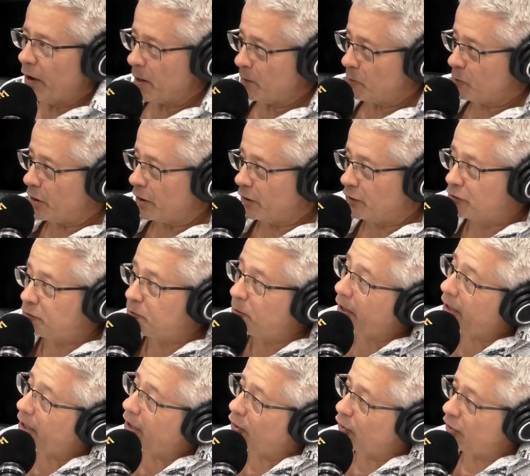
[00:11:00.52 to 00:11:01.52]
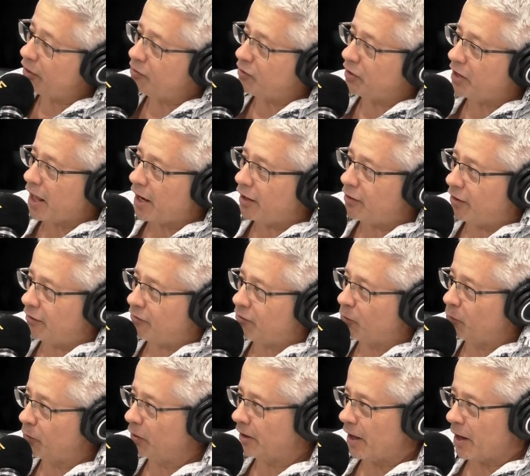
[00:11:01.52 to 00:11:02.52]
Adam Reynolds, mate, only that
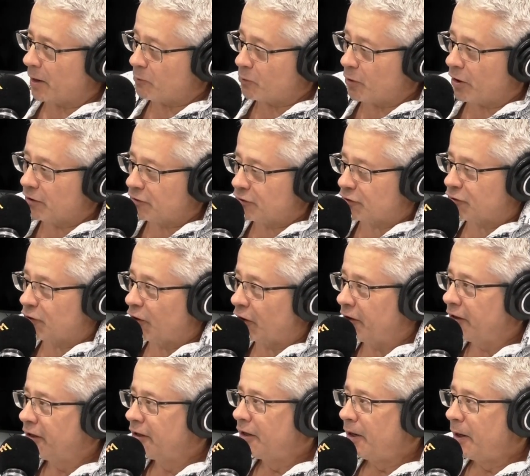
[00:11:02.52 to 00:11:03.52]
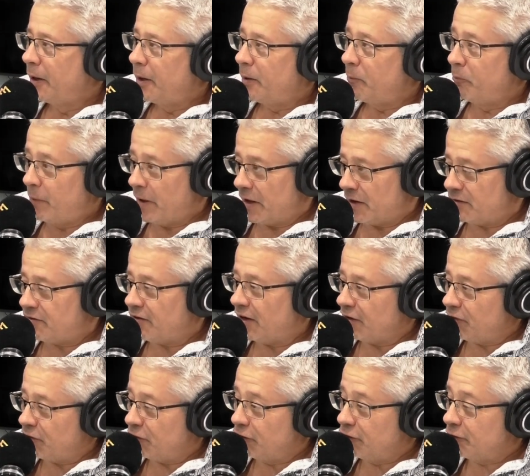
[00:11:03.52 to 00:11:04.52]
the real Adam Reynolds has got better
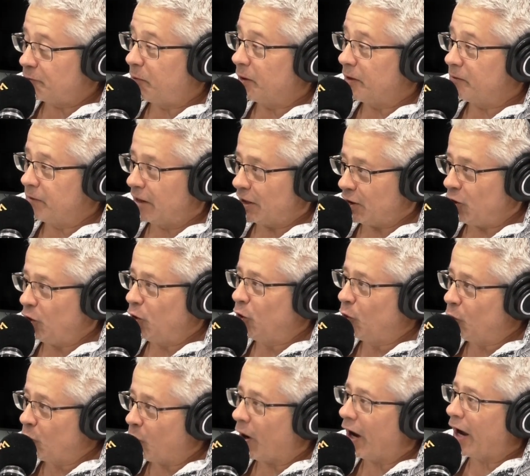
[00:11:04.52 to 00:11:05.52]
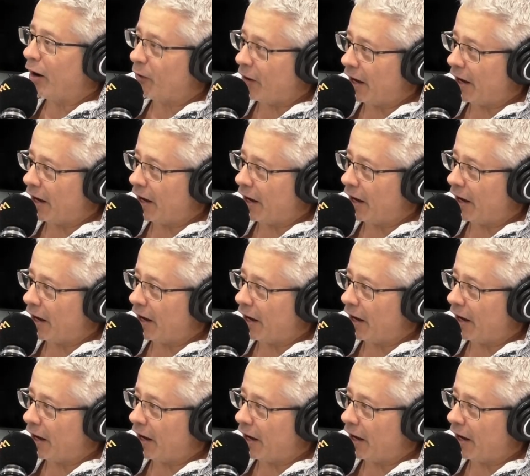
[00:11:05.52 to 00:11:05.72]
tattoos, but mate, you are